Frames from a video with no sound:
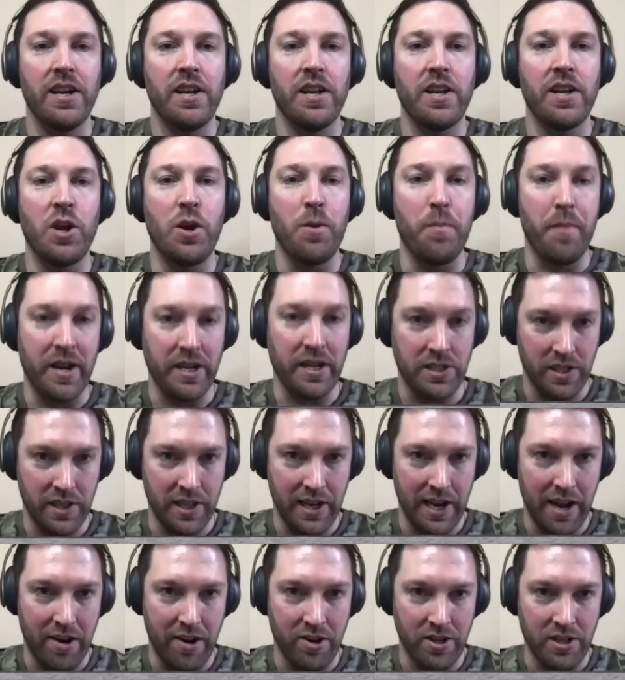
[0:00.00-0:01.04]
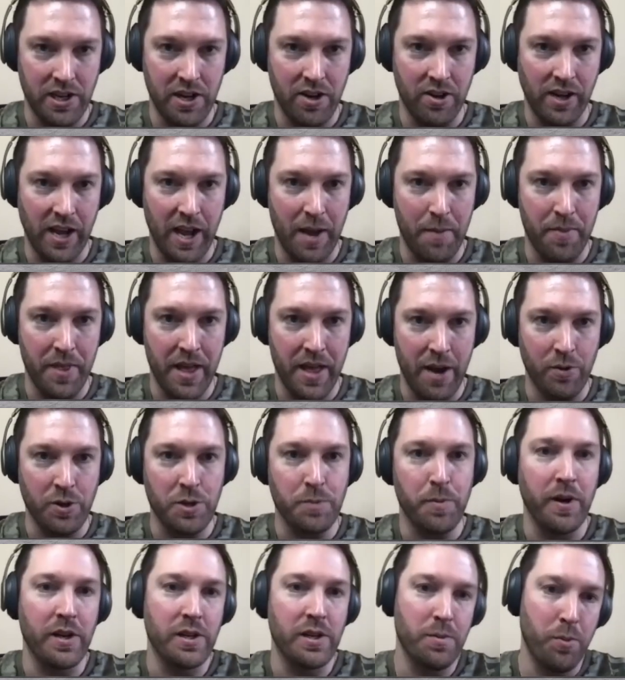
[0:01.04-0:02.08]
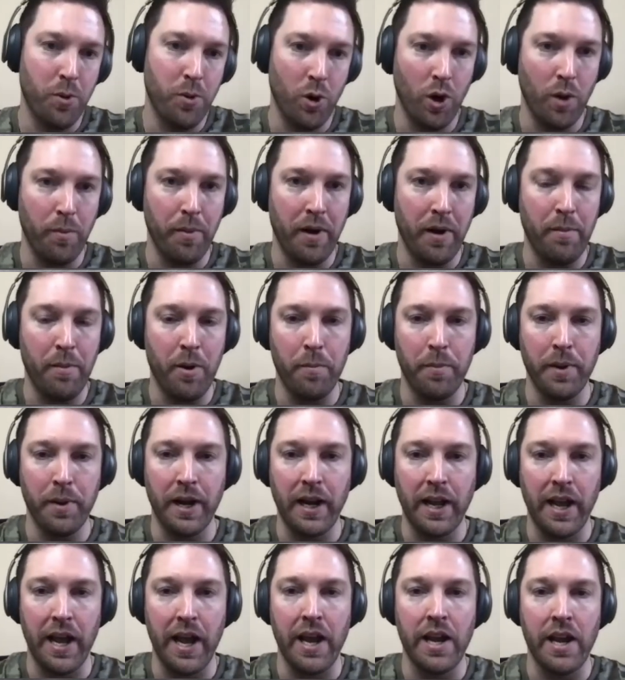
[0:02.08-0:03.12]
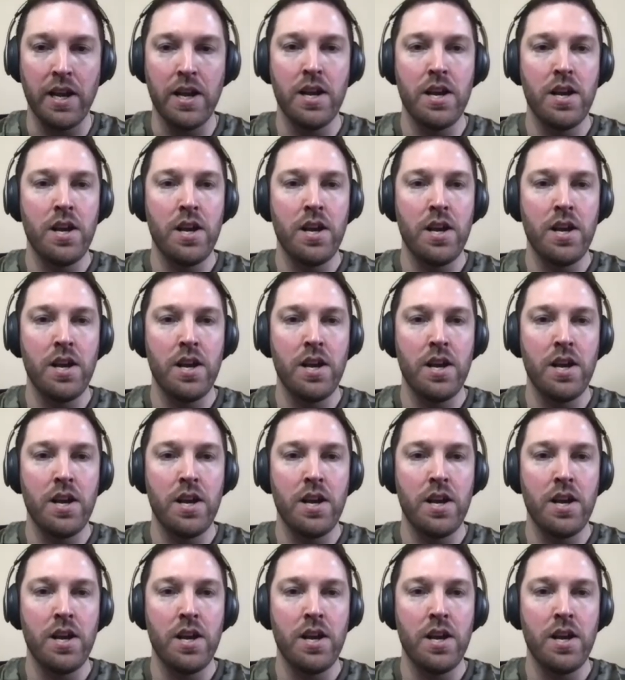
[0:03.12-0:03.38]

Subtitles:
You mentioned the La Rochelle game there. We spoke to Paul about Montpellier.